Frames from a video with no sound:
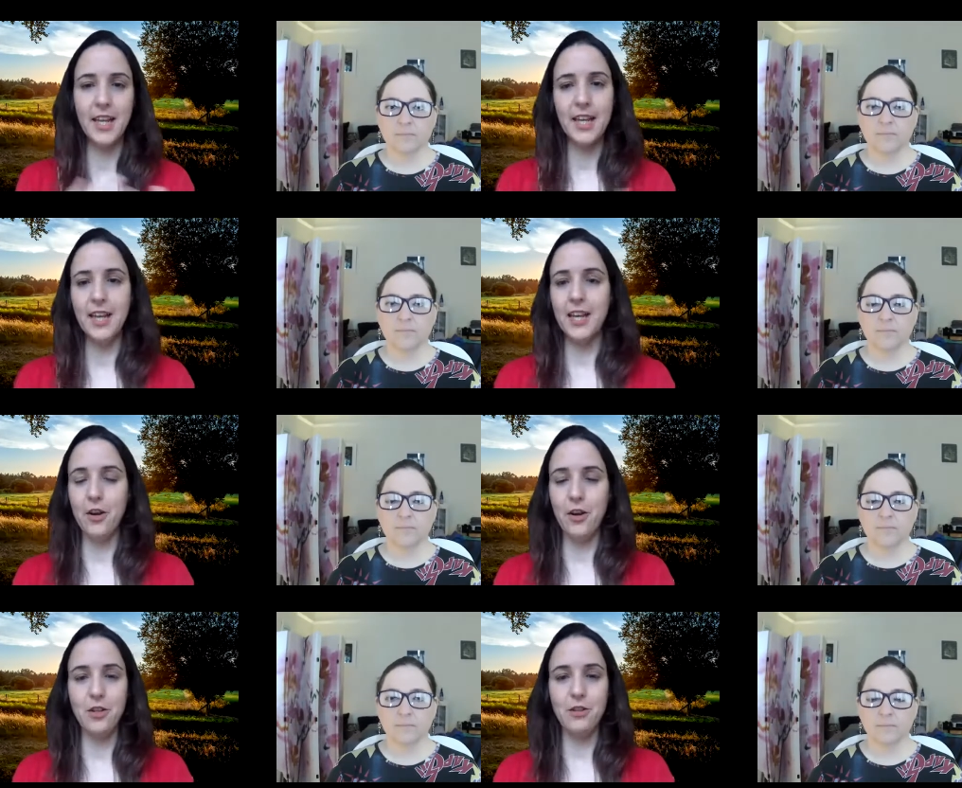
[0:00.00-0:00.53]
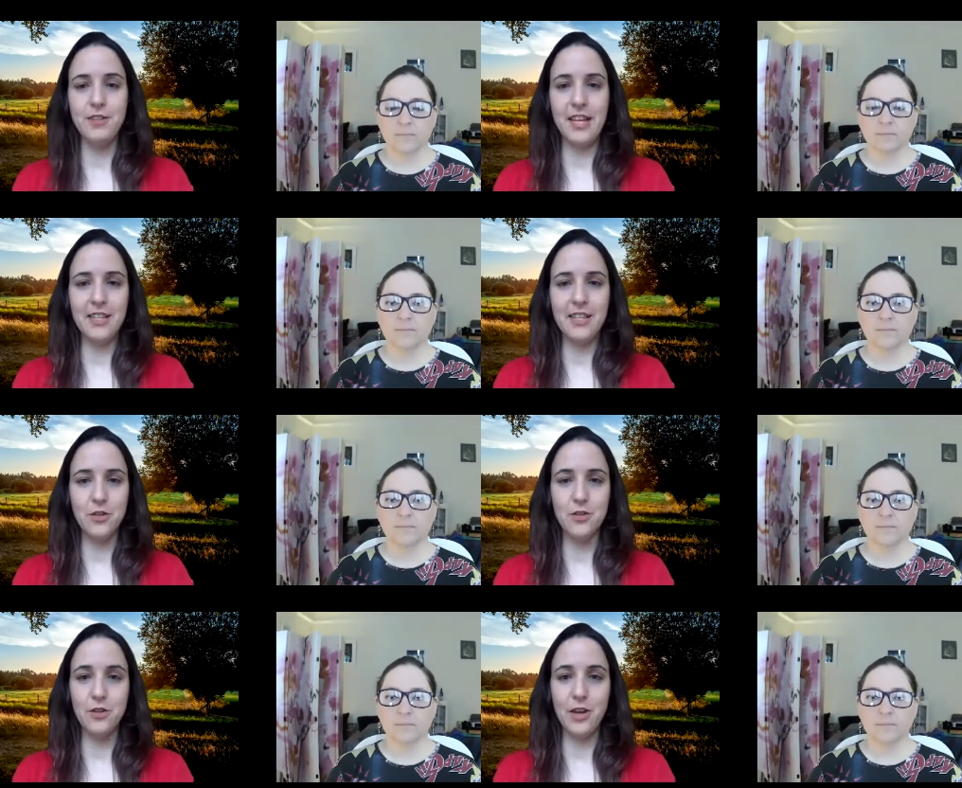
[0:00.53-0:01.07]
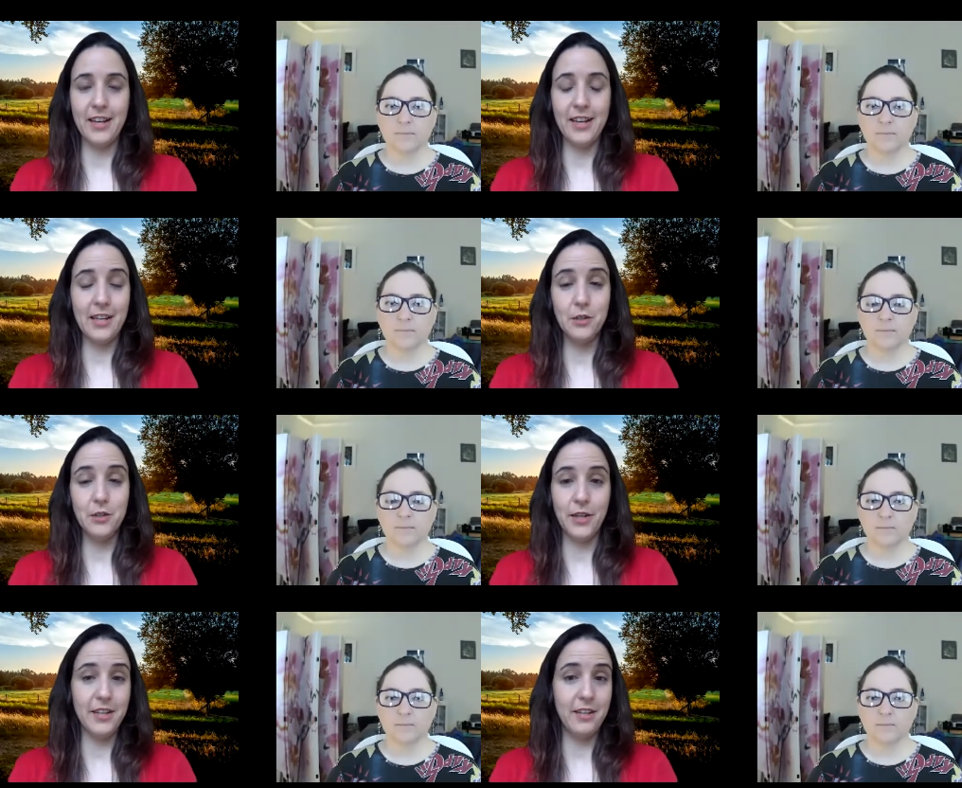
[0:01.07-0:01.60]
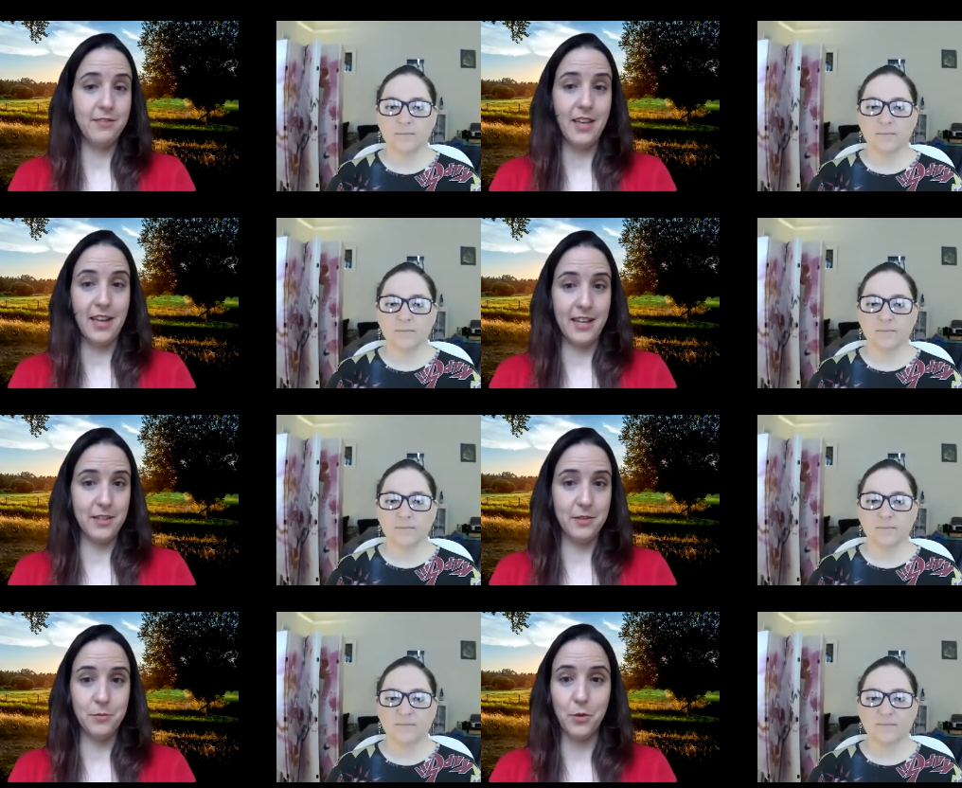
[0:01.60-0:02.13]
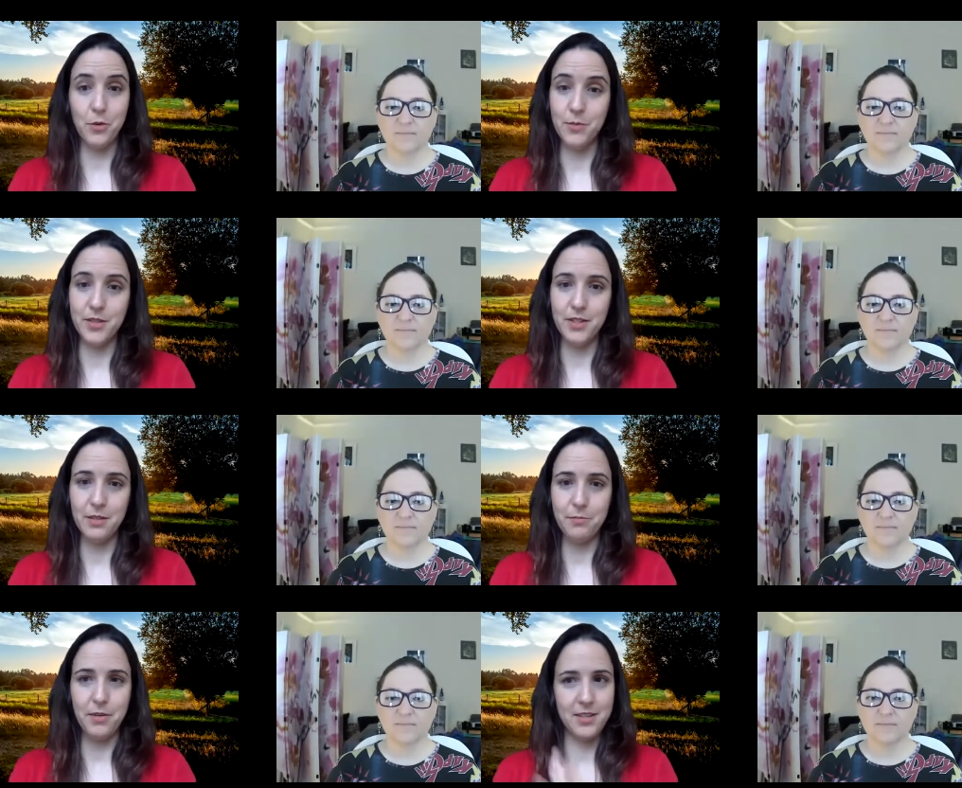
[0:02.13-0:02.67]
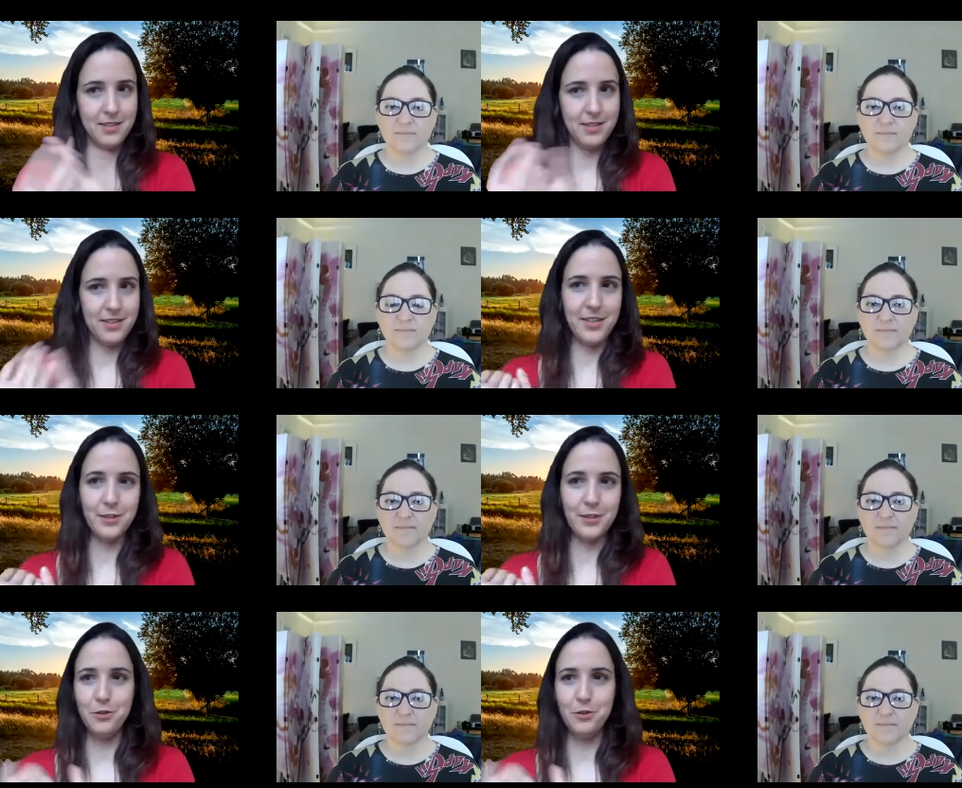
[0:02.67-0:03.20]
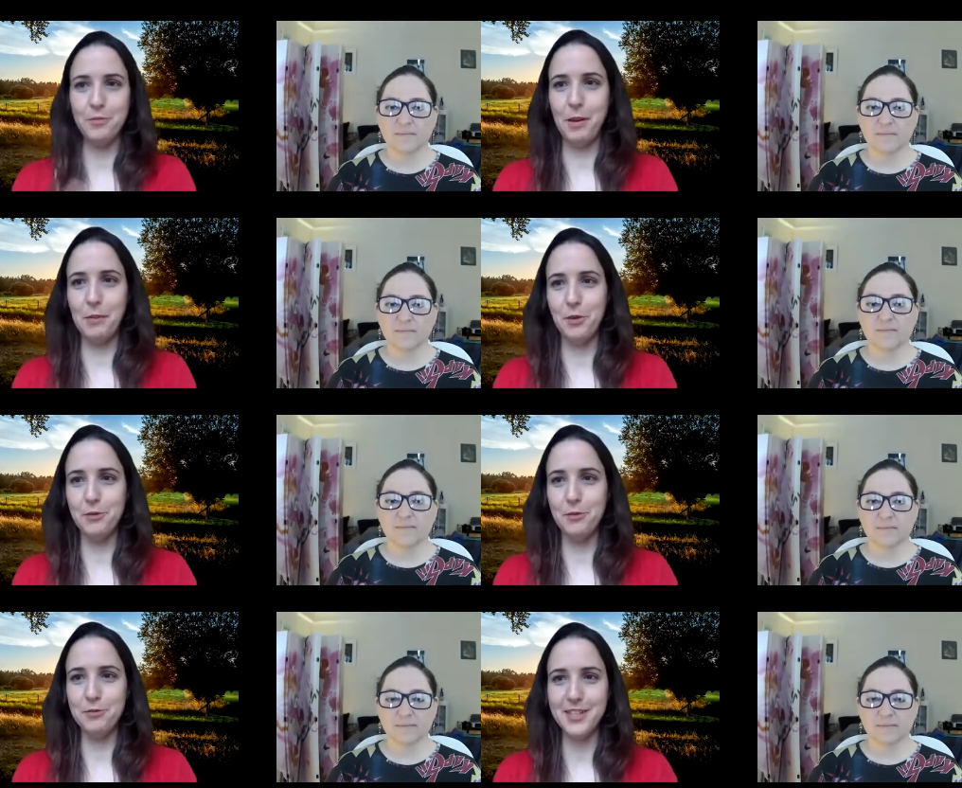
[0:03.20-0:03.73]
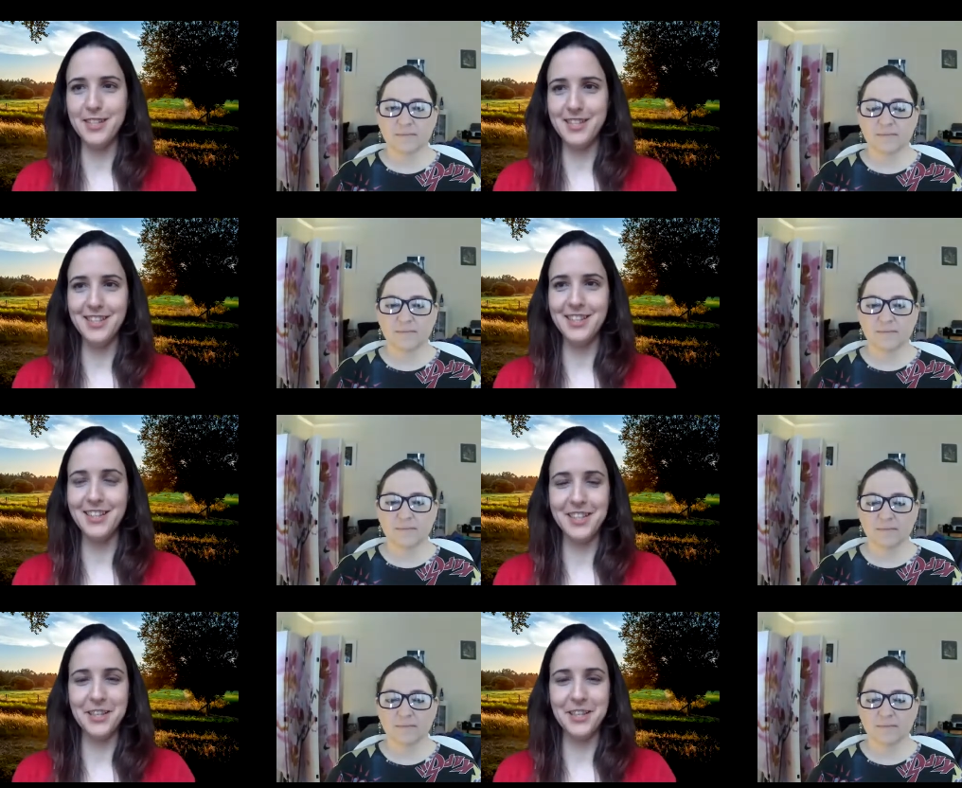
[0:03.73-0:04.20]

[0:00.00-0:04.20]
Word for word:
Speaker 1: all of that. So I can't do any of that at the moment. Apart, you know, to my boyfriend, he's the lucky